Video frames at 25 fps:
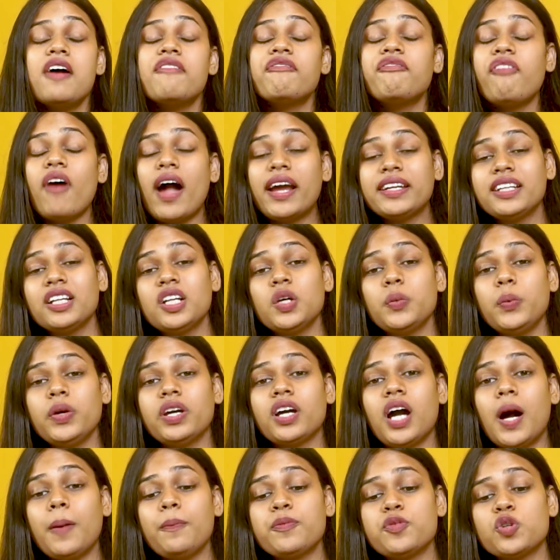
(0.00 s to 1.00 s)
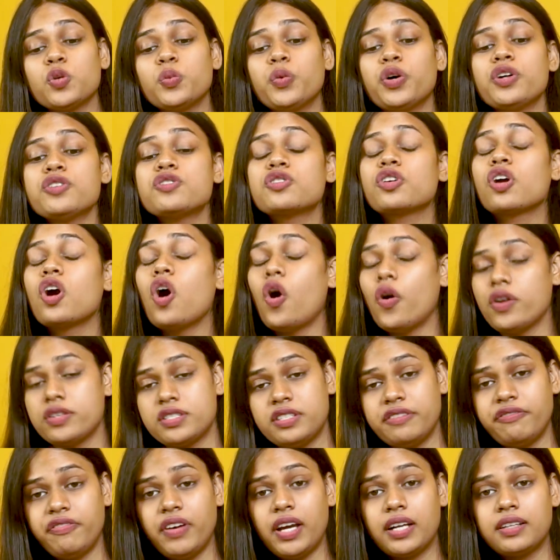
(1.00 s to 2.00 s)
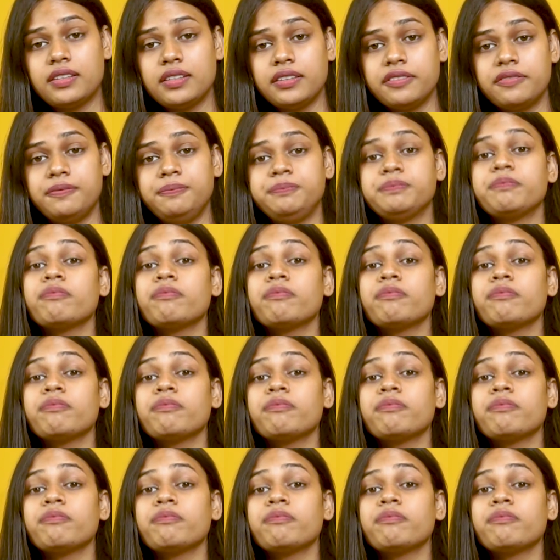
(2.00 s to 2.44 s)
Finally, we come towards cost effective,